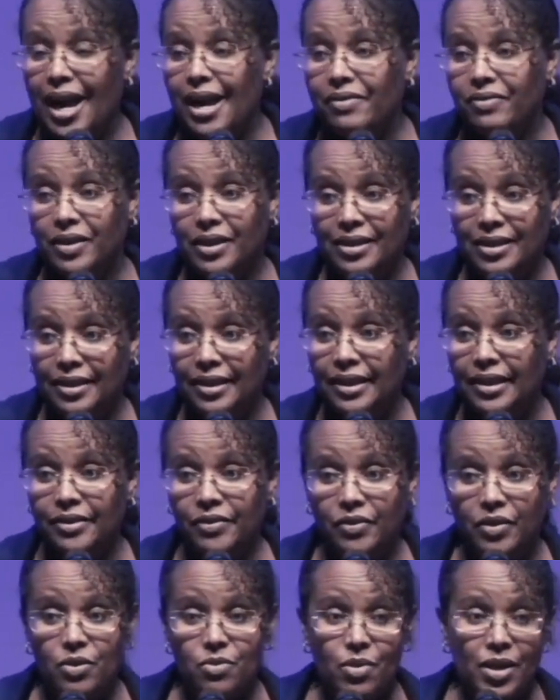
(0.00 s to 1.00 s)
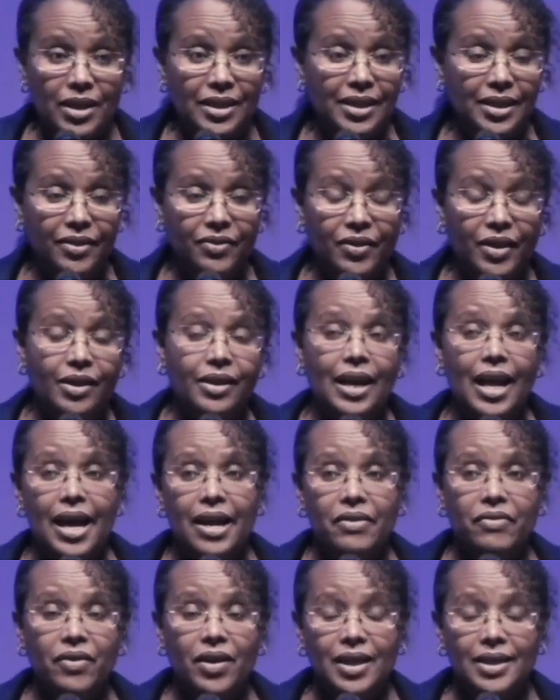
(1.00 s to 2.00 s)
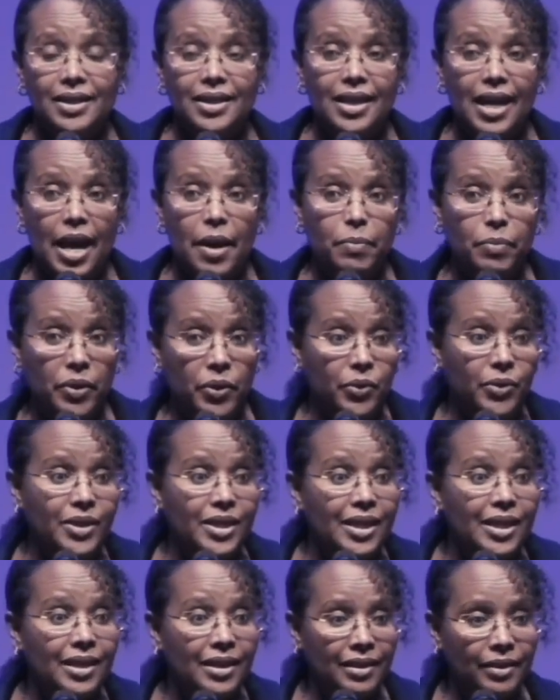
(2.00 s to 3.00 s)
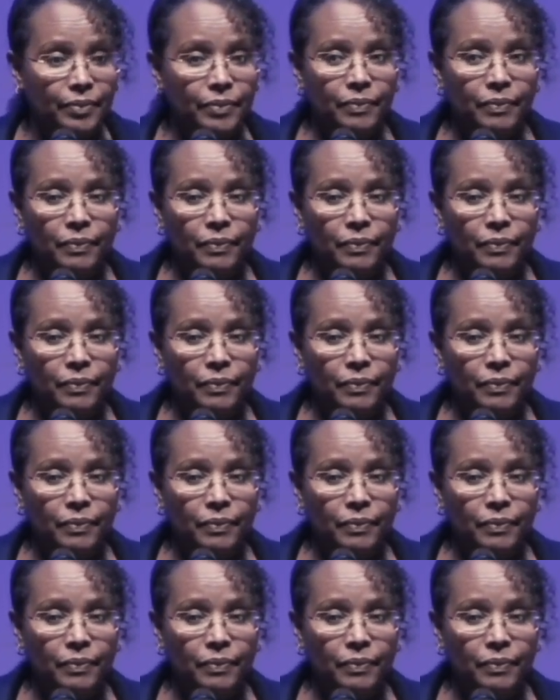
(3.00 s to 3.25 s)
having to live the rest of their life as an amputee.